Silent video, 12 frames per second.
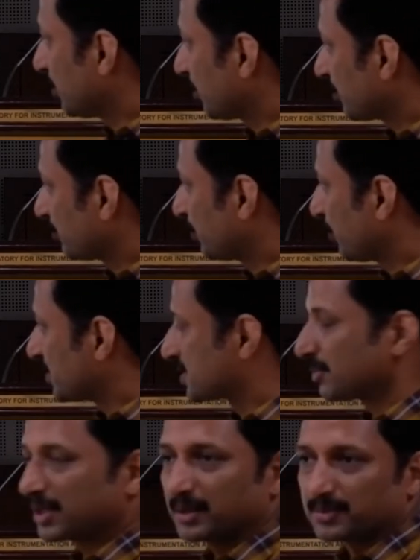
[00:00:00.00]
be a lot of noise
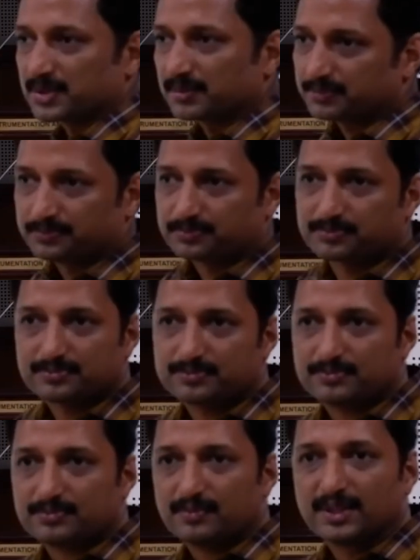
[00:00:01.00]
sometimes,
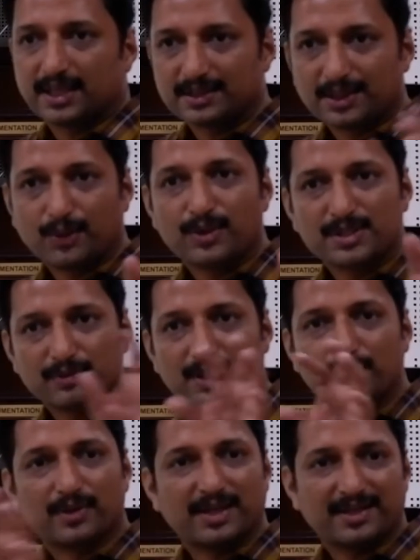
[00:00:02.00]
and the noise will
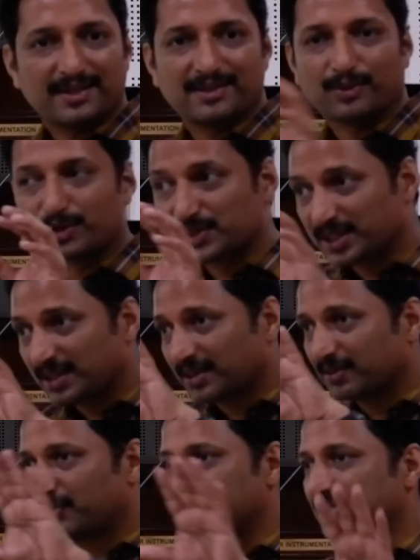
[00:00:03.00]
look like
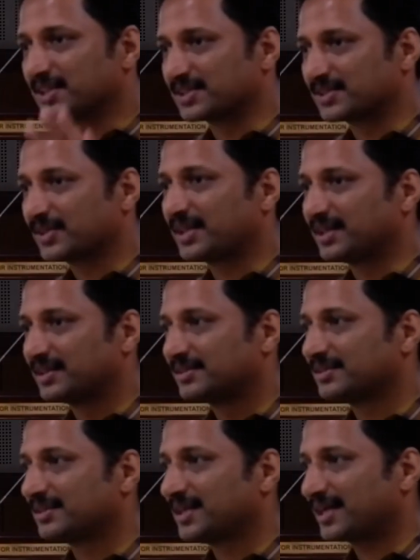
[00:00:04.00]
original features, okay,
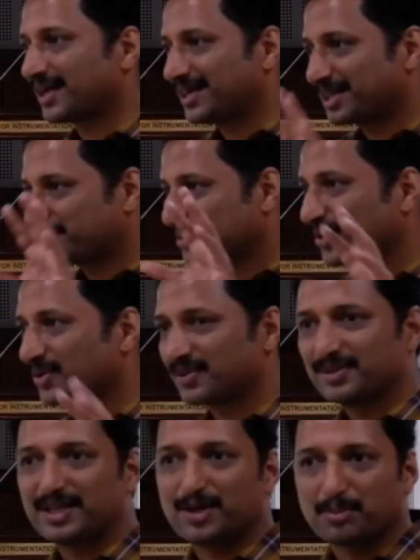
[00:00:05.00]
like atoms or
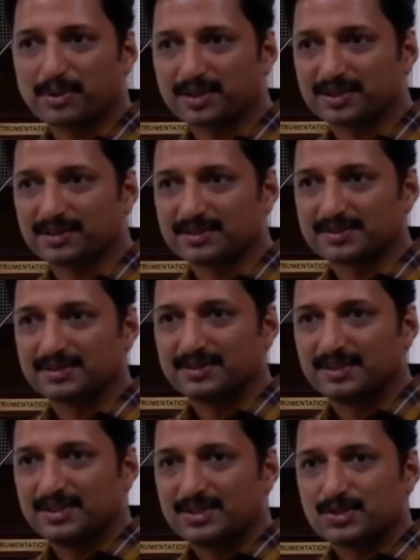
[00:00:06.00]
nanoparticles.
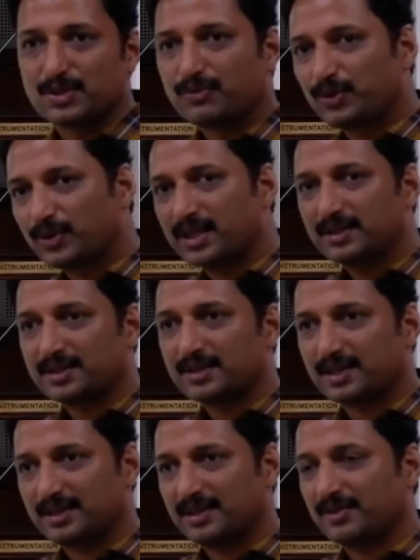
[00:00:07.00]
So if you look
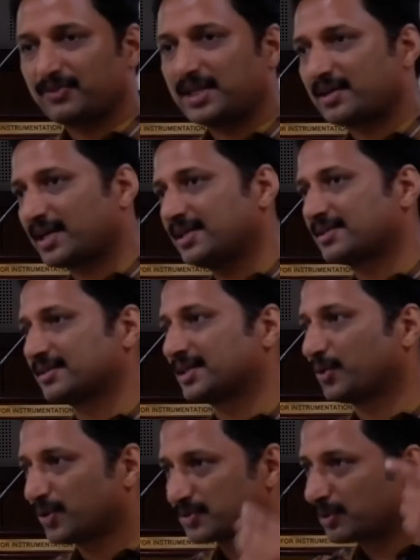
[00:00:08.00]
at left and right,
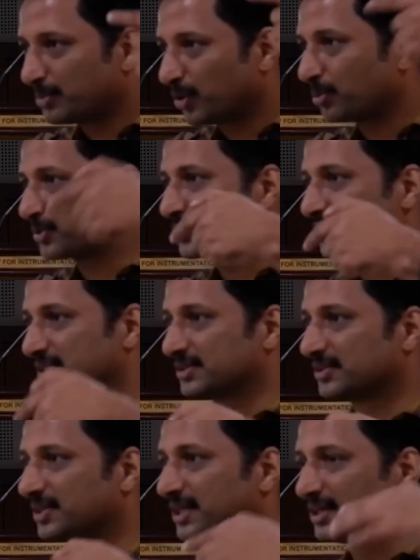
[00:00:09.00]
the noise will be opposite.
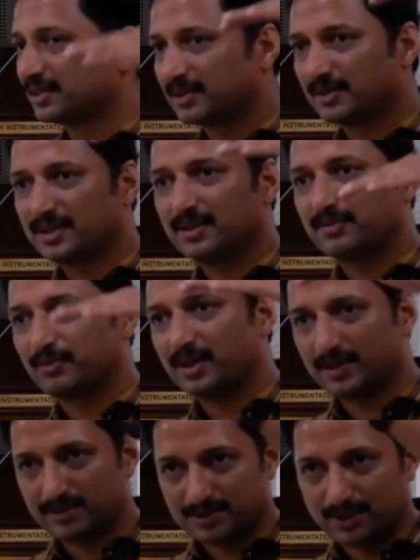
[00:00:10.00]
Okay, in
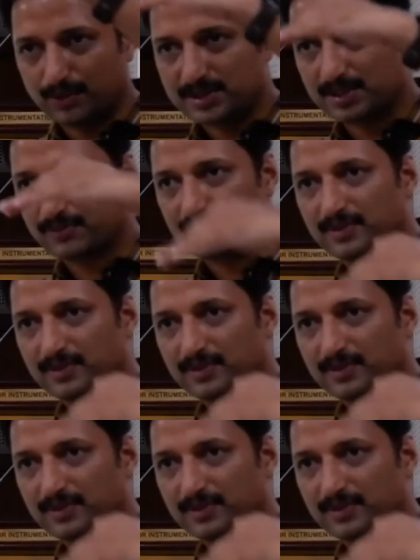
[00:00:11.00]
one, the noise if